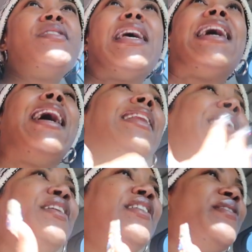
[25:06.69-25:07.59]
Like, I
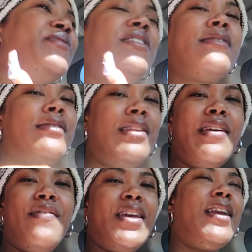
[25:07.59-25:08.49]
literally was just
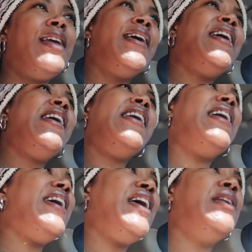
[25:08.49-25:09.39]
living
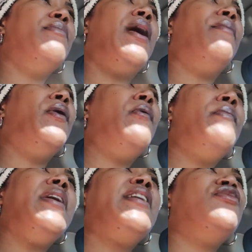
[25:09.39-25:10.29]
in my
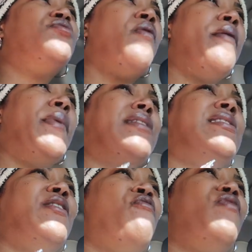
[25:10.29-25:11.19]
moment, enjoying
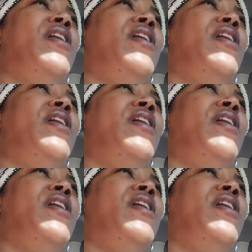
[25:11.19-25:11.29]
myself.